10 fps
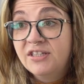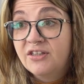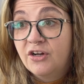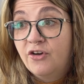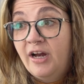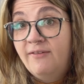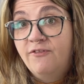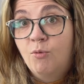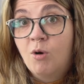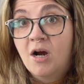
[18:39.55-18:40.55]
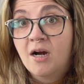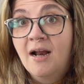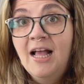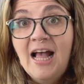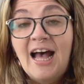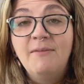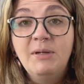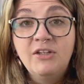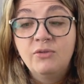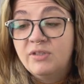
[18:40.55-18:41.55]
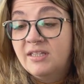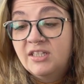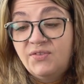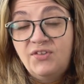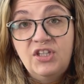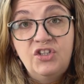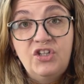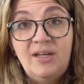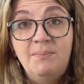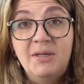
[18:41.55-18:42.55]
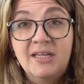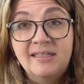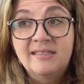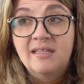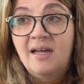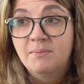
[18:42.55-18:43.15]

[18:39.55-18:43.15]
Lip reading: They're great for, I've been using this for the gym because